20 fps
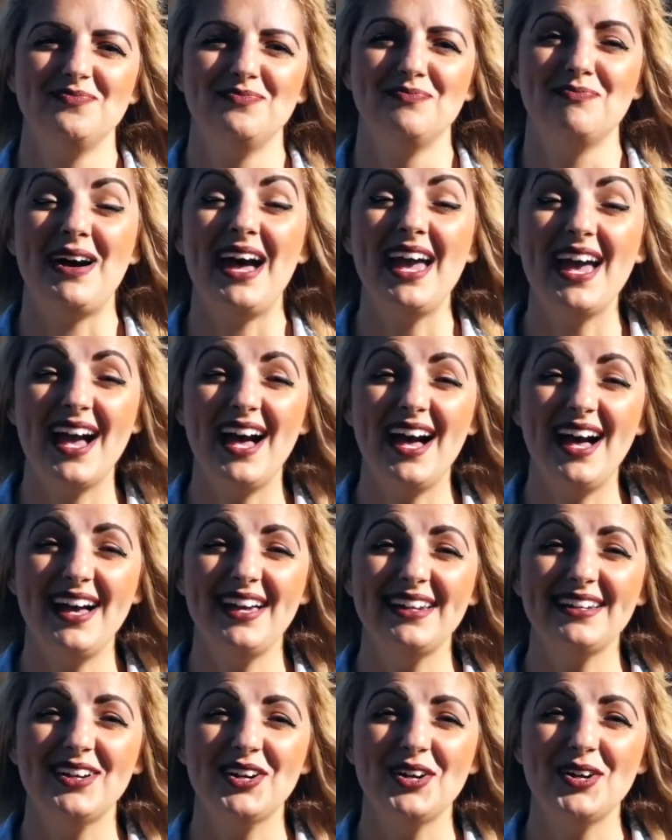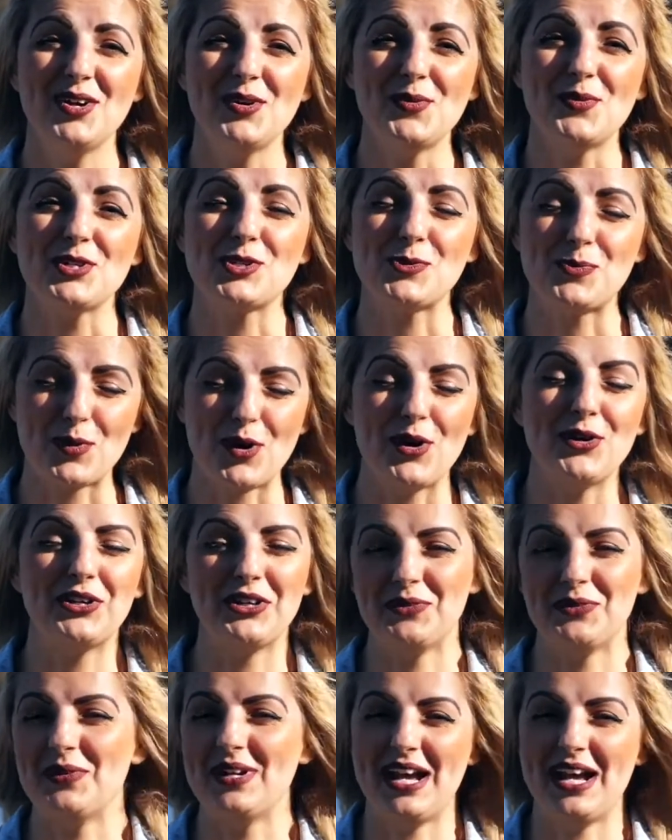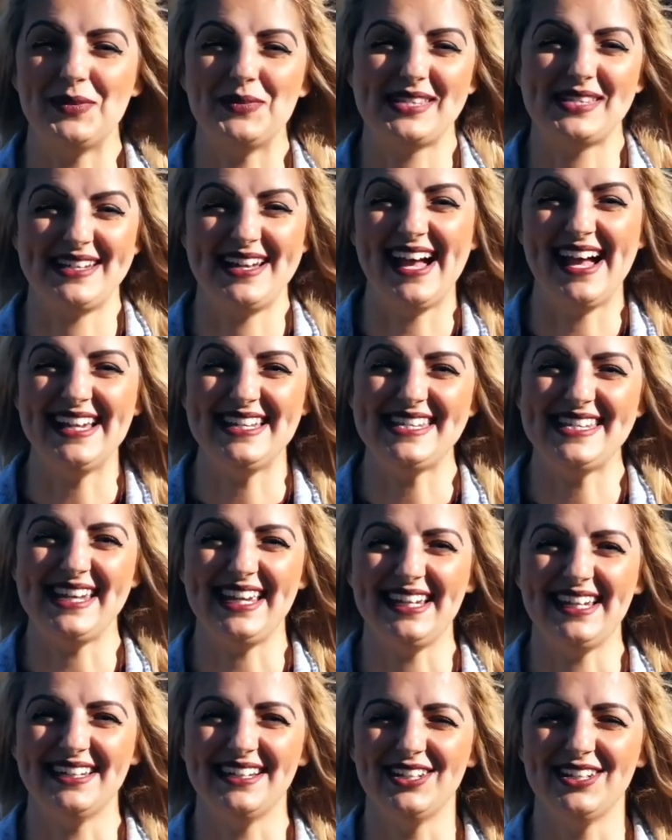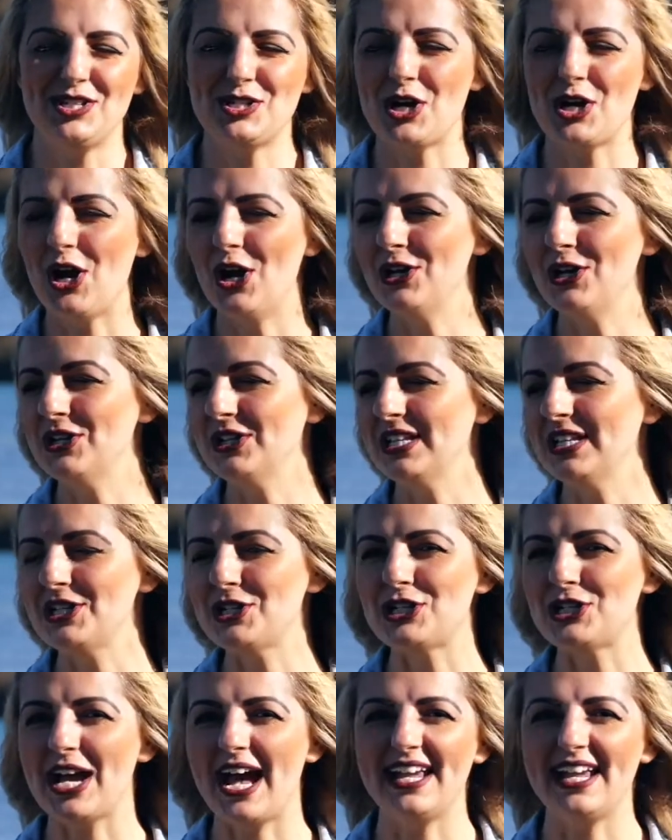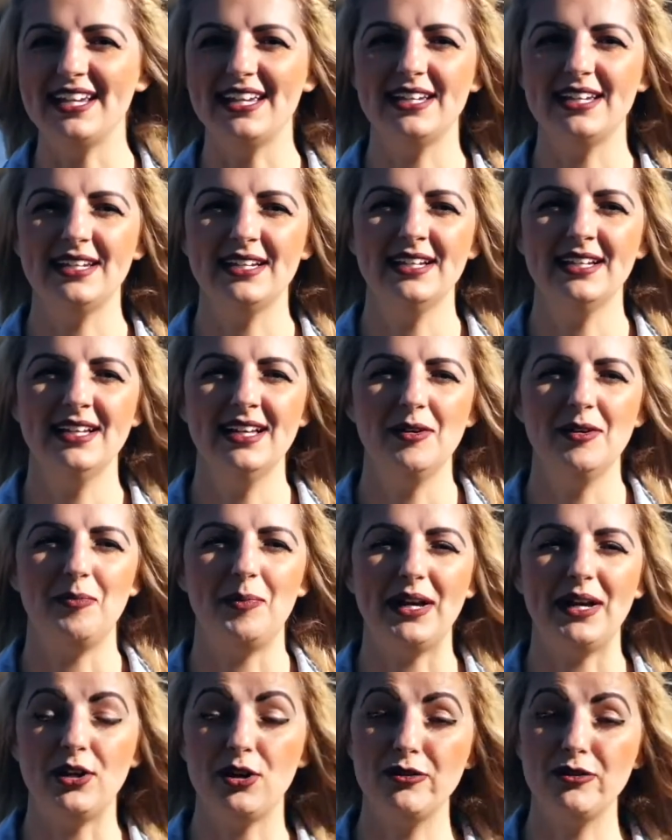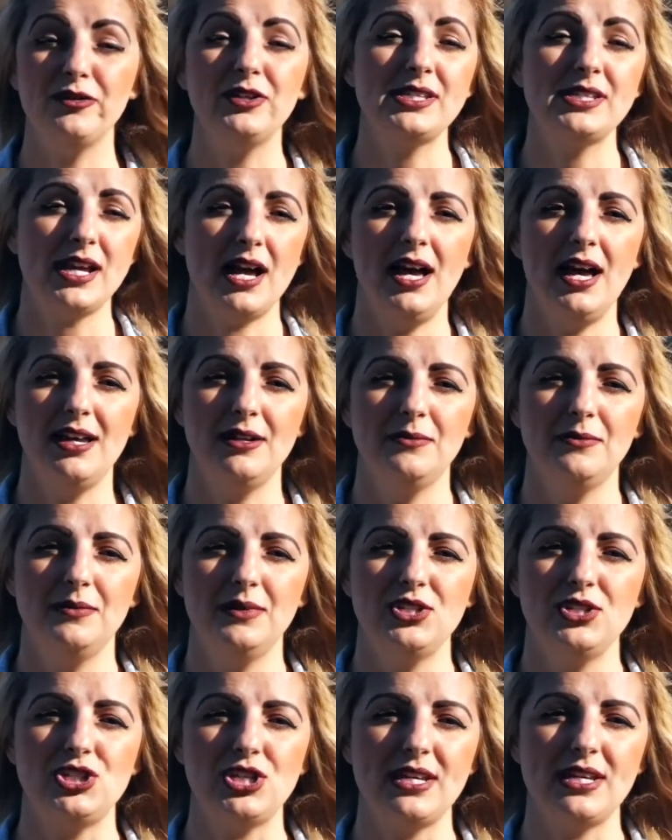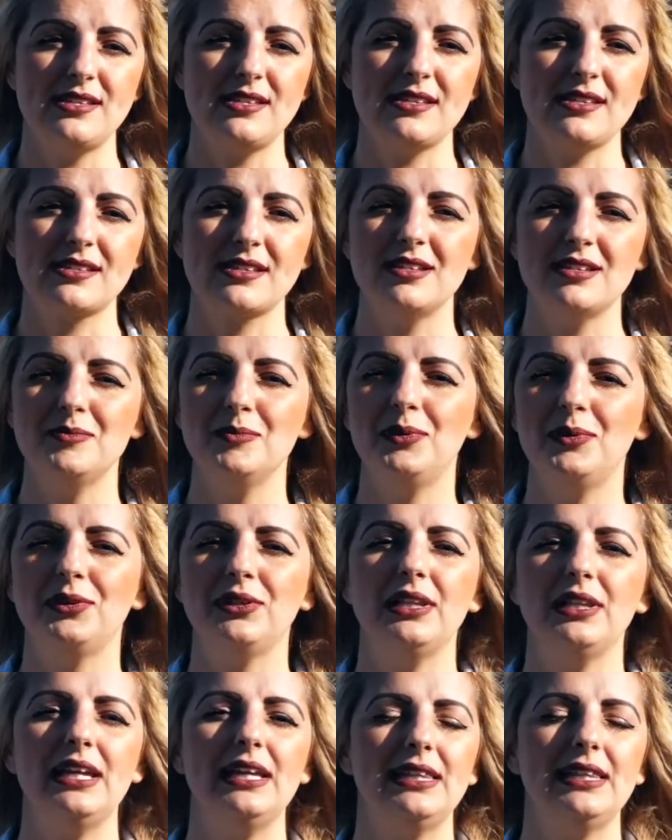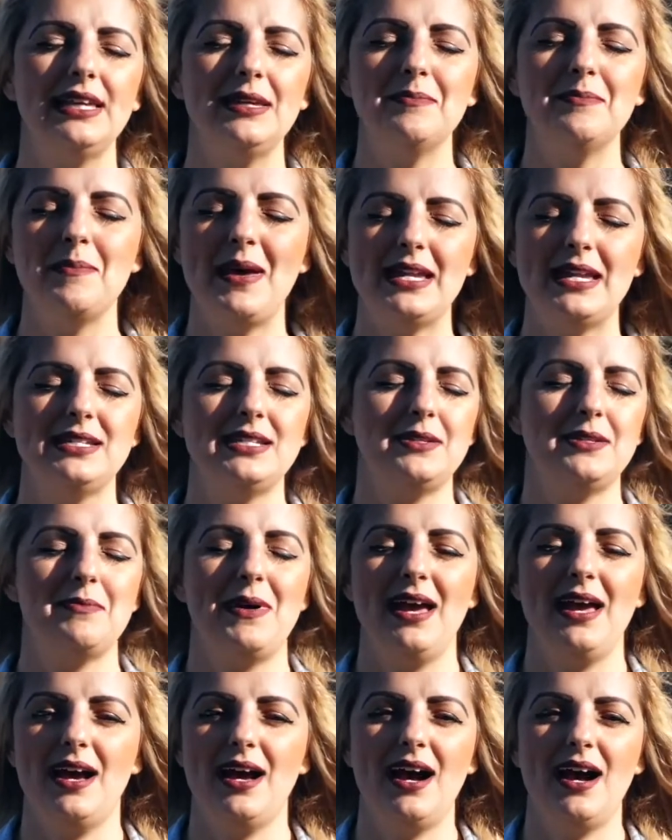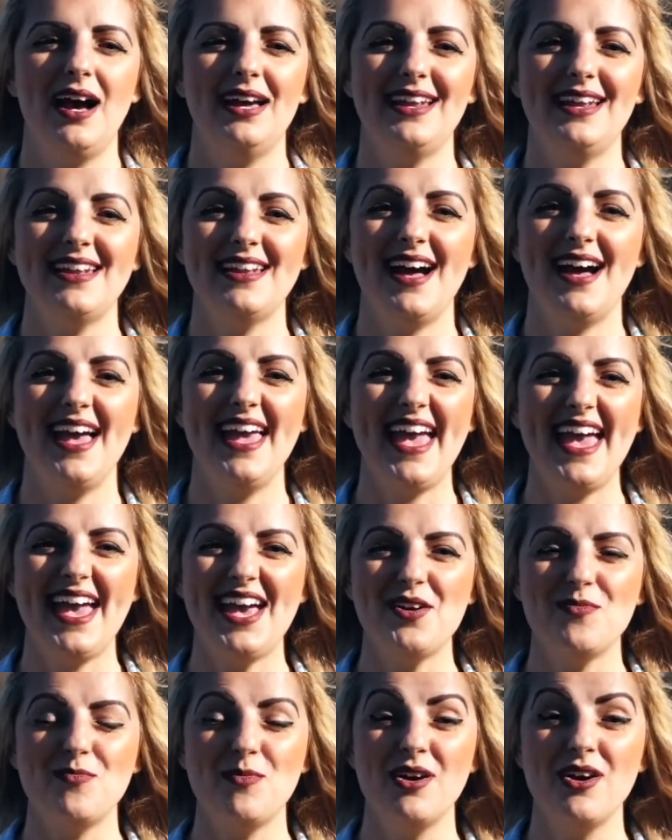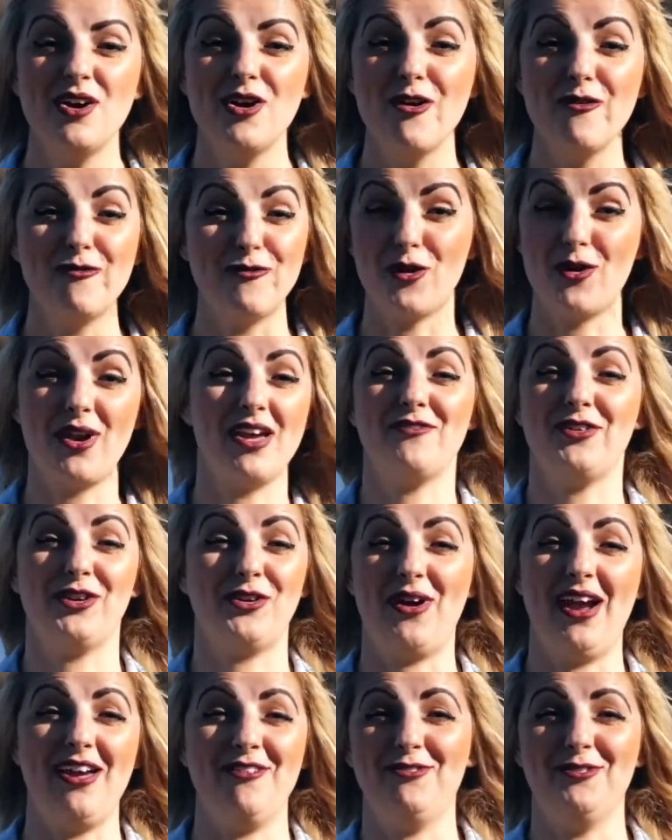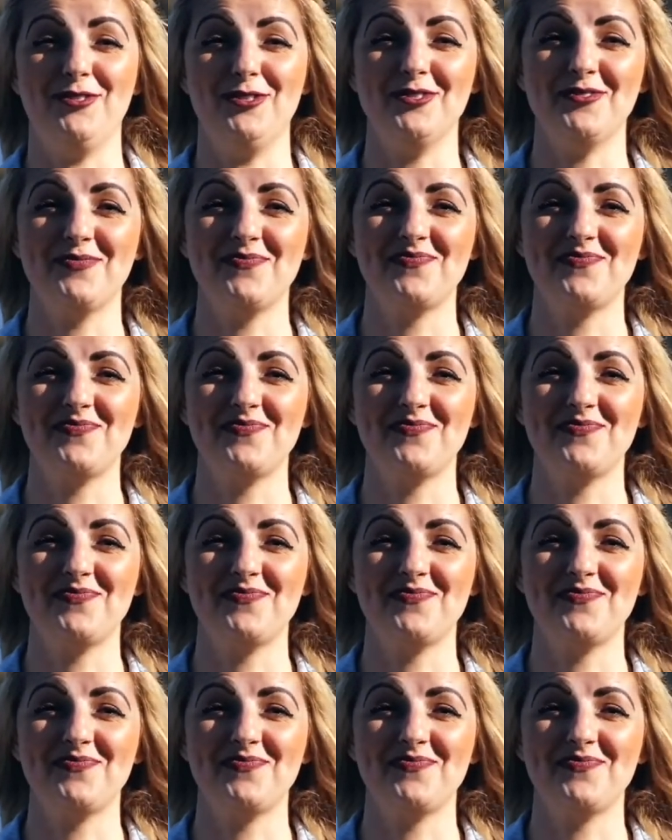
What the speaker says: My heart was broken when I was 19, totally shattered, but over time, Jesus completely mended my heart, and I am forever grateful.